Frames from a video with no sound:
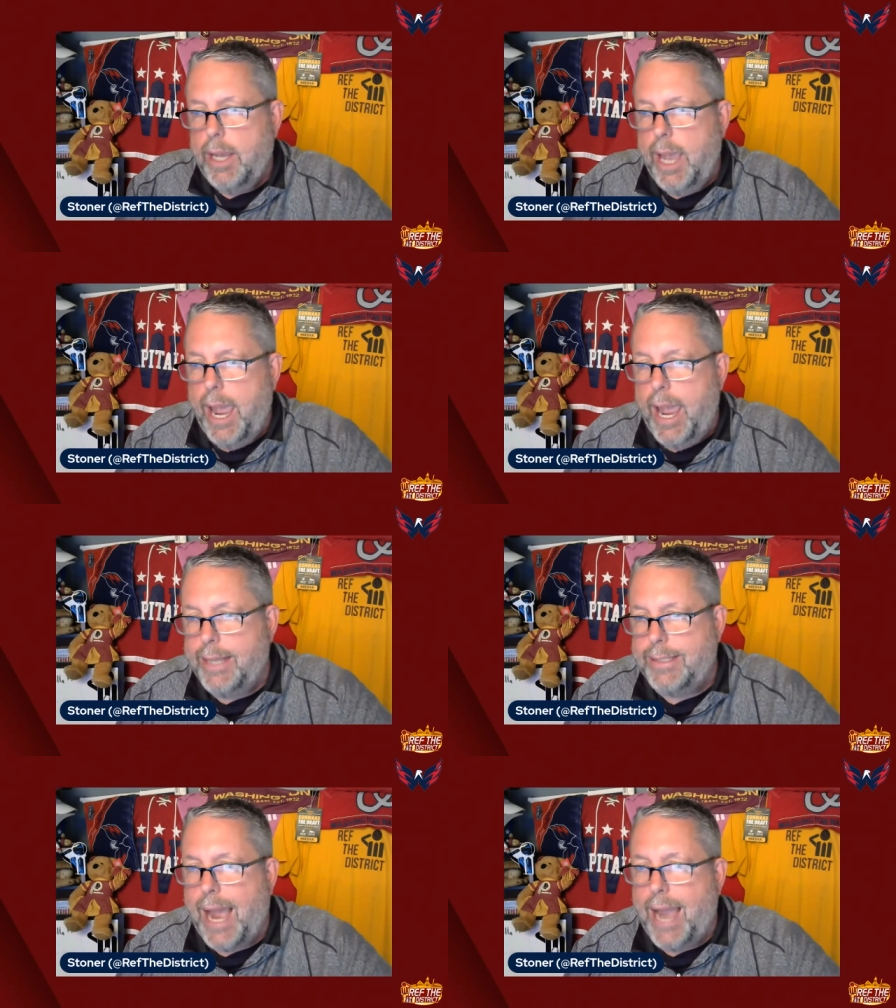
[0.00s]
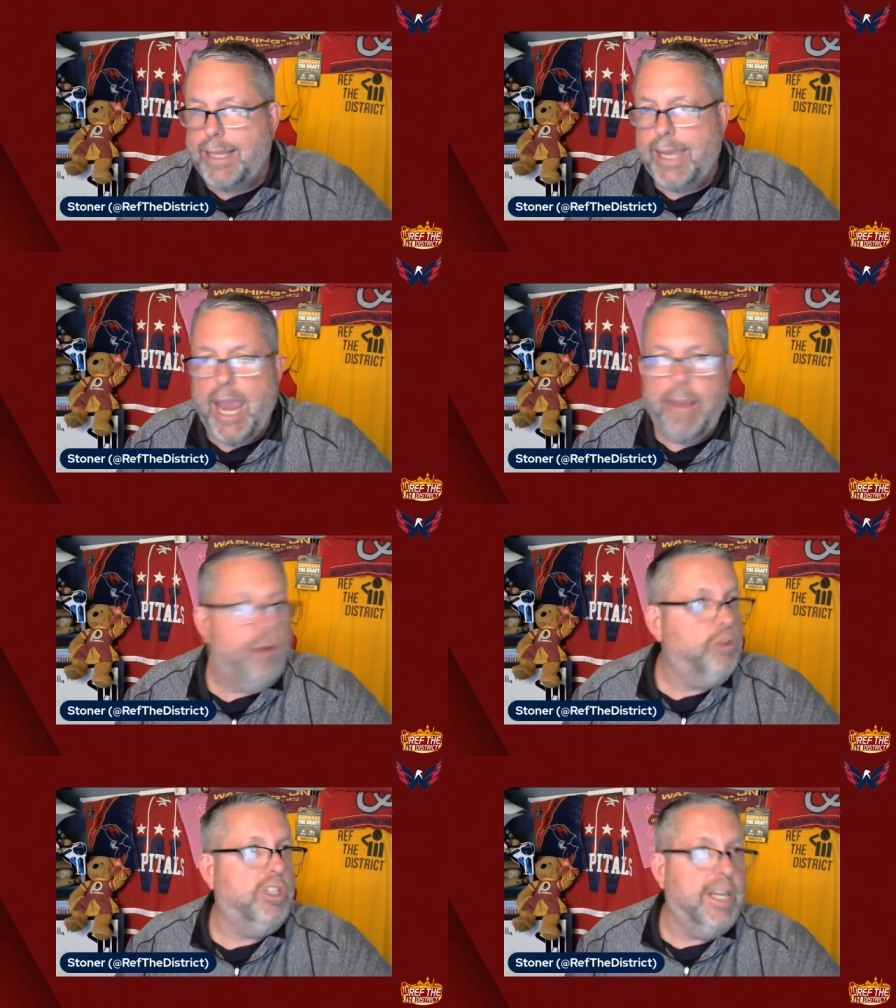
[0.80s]
and tied the game.
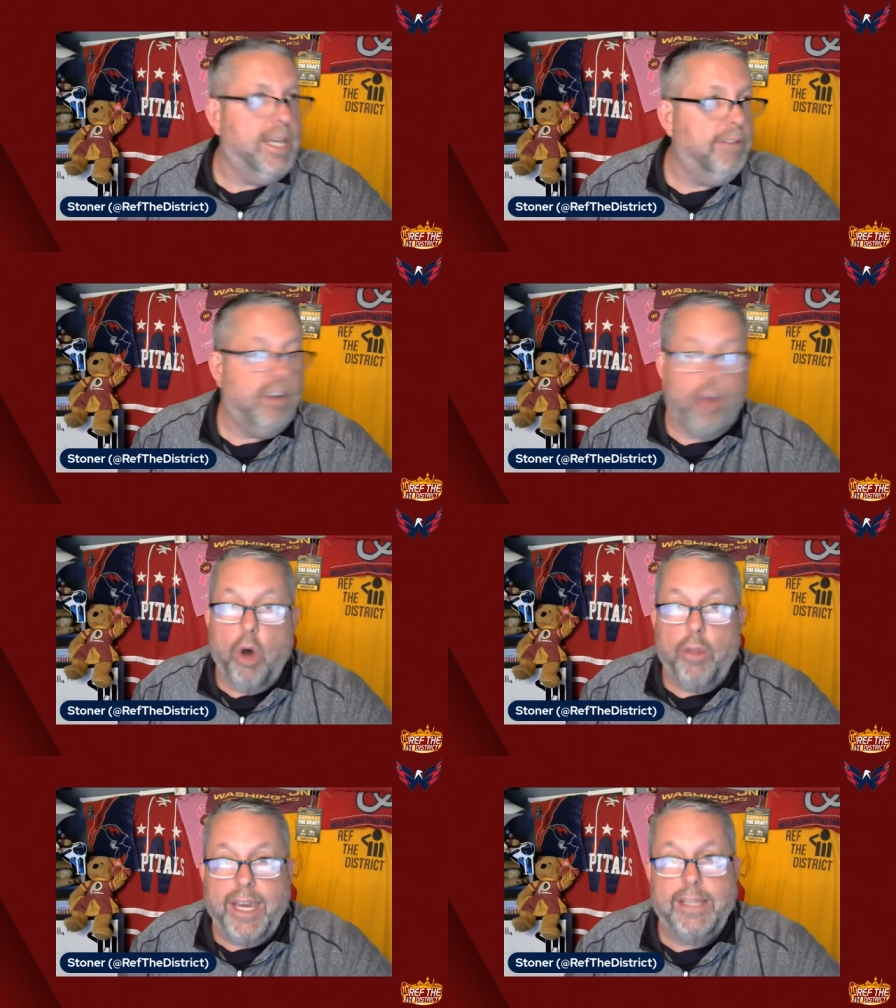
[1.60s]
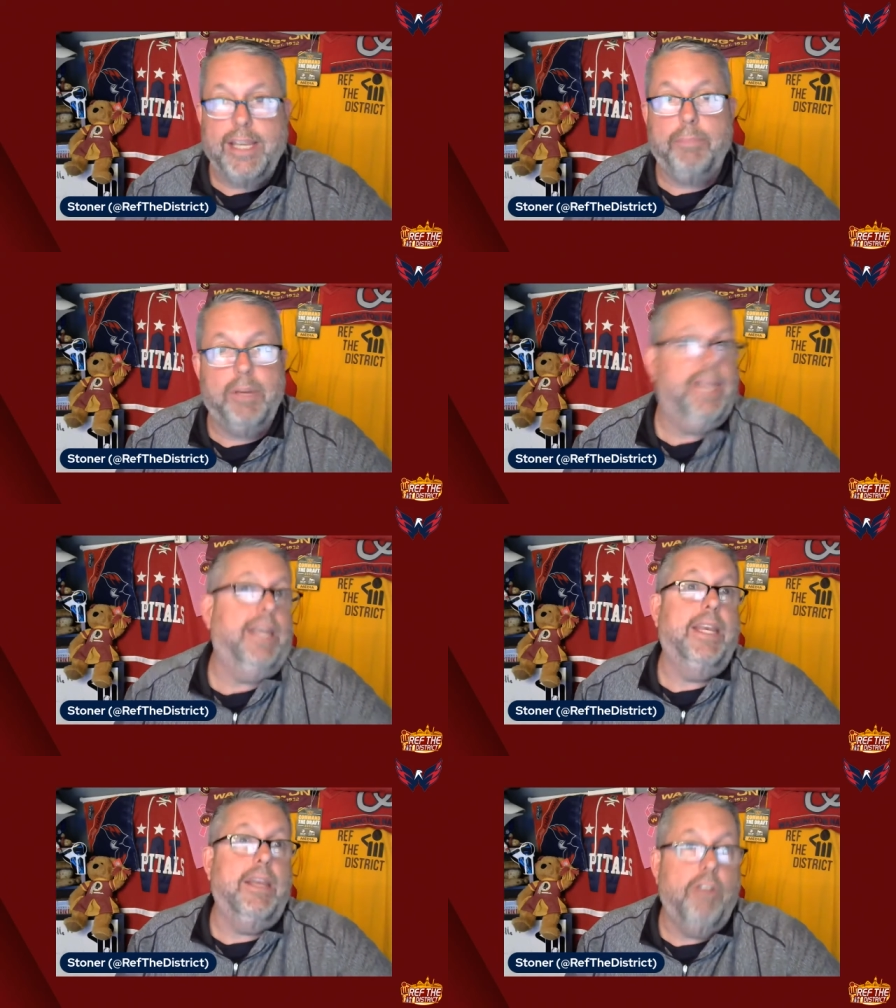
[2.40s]
Oshie didn't even know that he tipped it. He
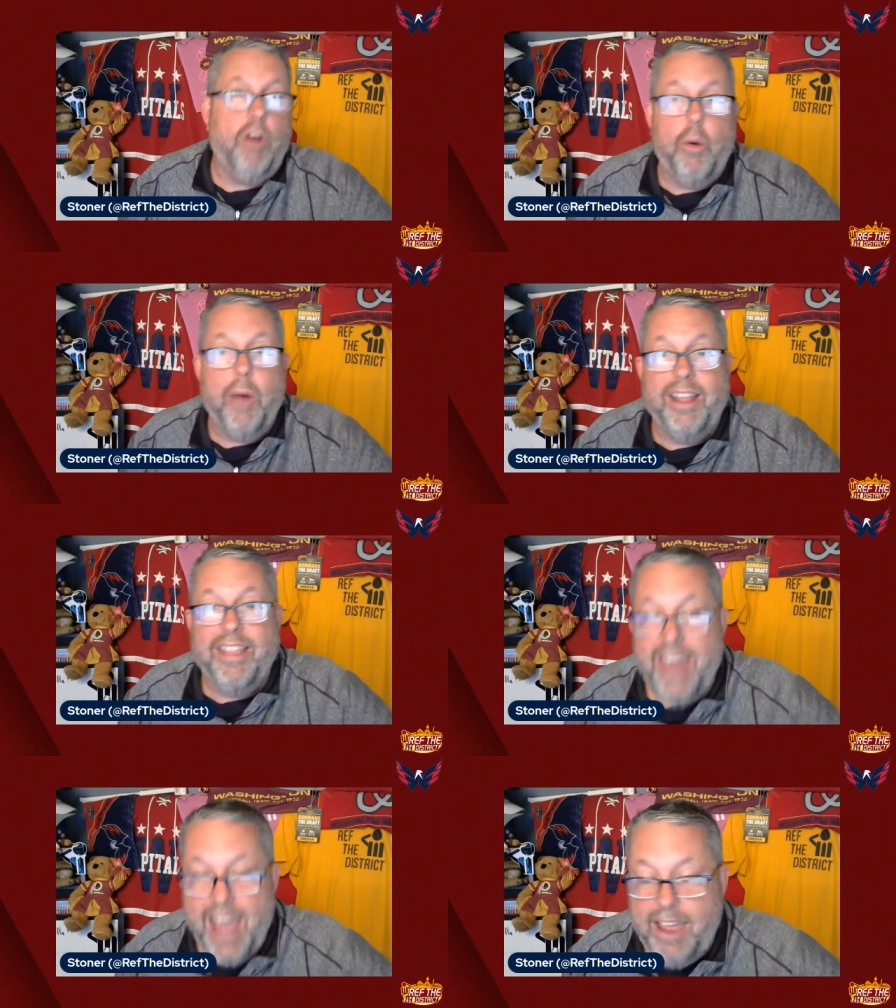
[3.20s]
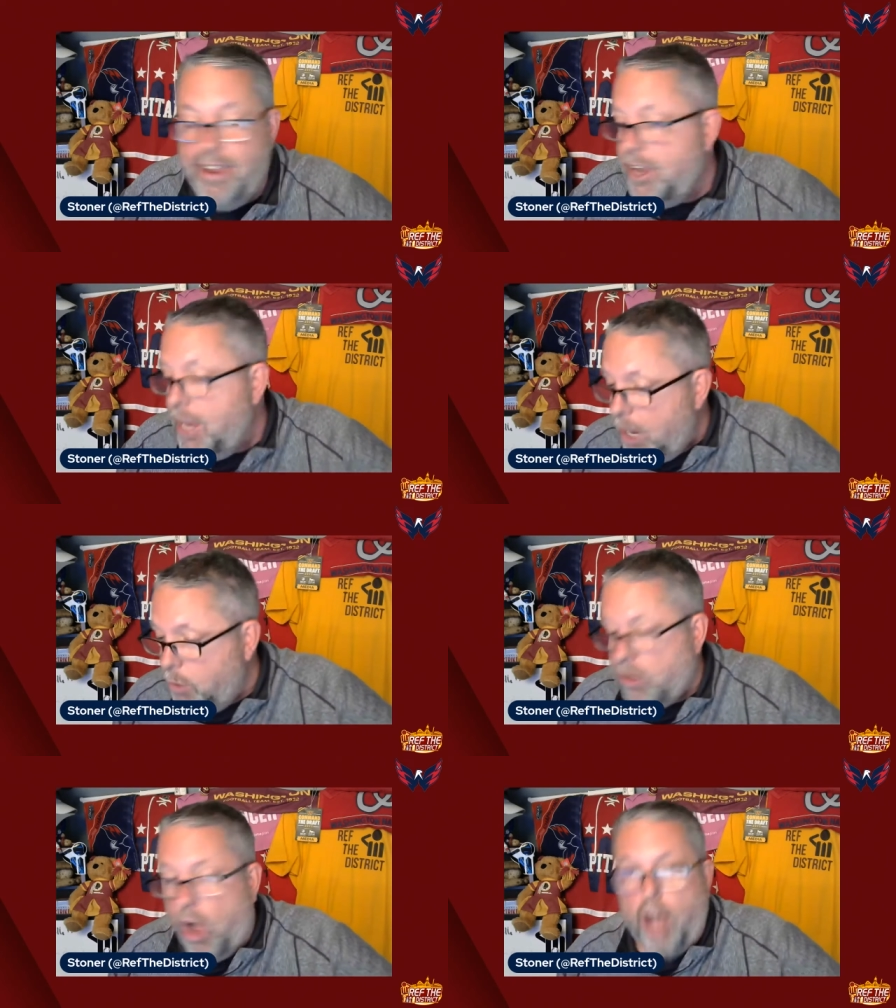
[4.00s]
didn't even know it went in the net. It
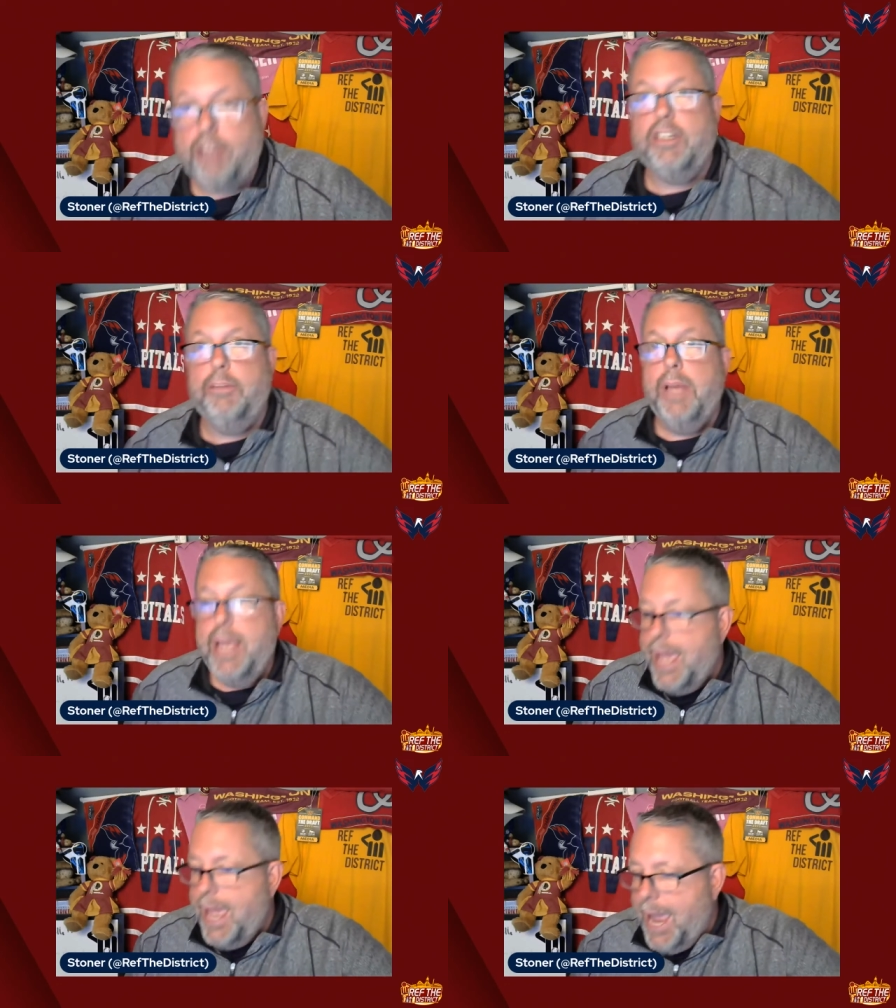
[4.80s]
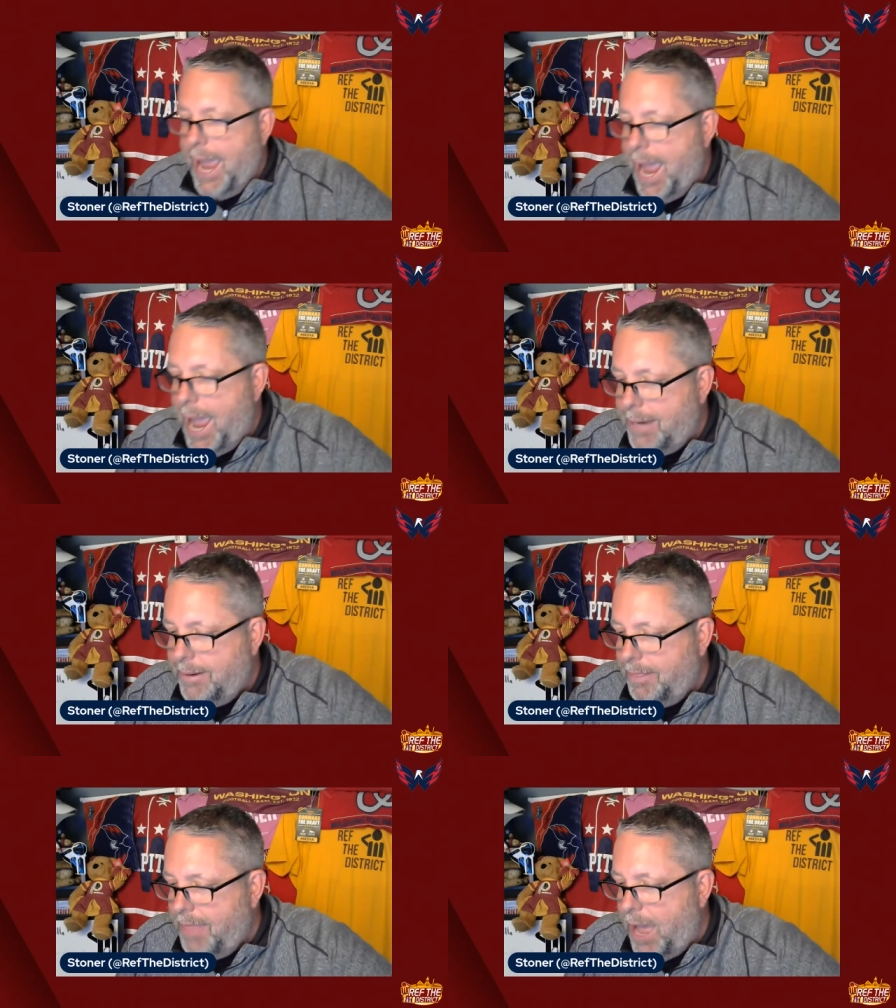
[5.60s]
was awesome.
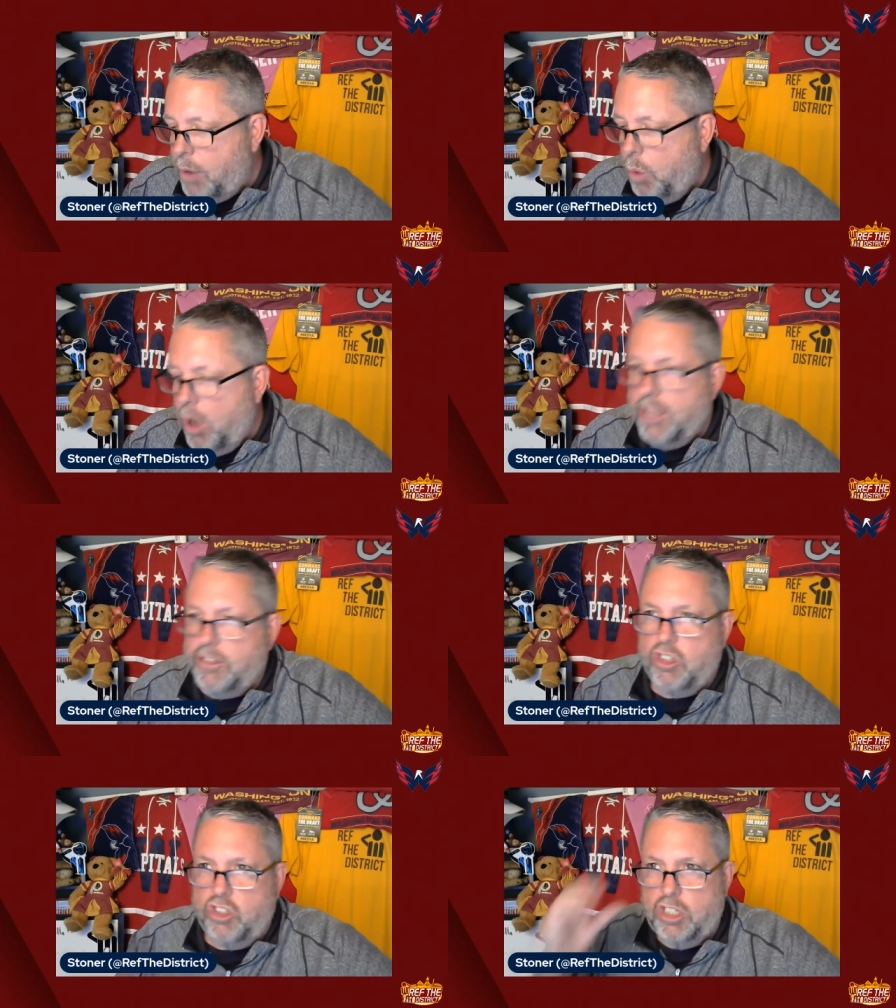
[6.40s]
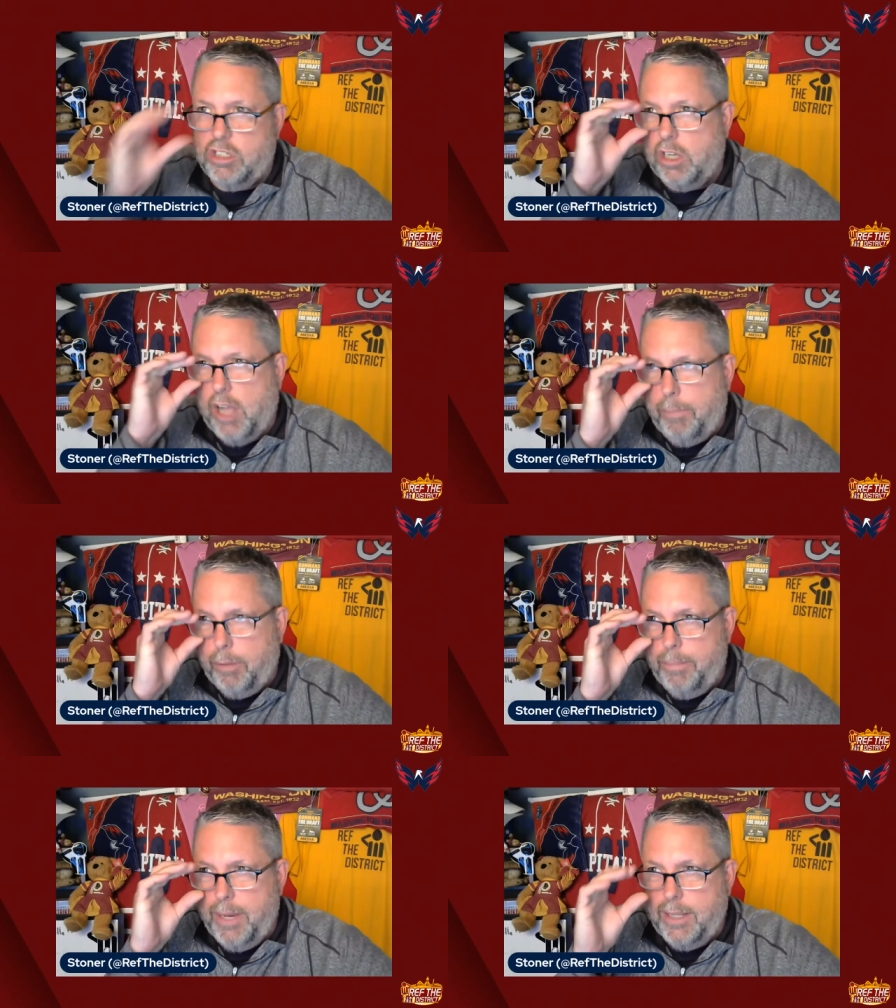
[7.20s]
And that was just a
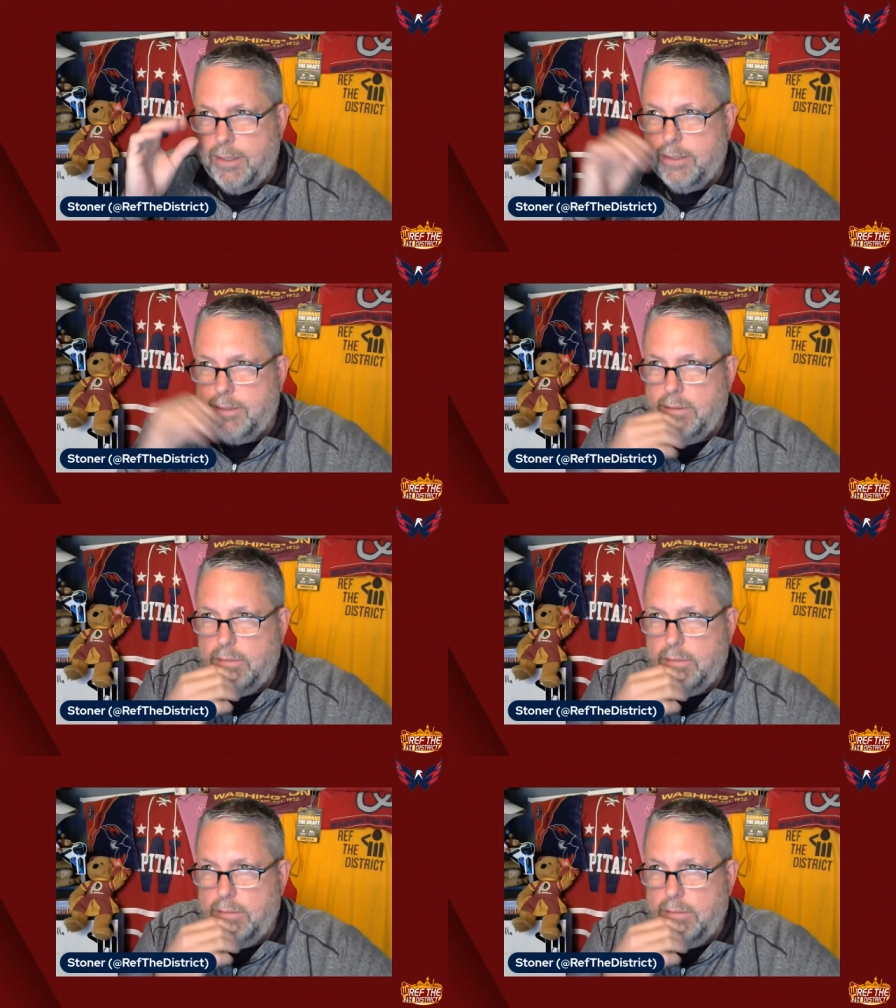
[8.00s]
couple of minutes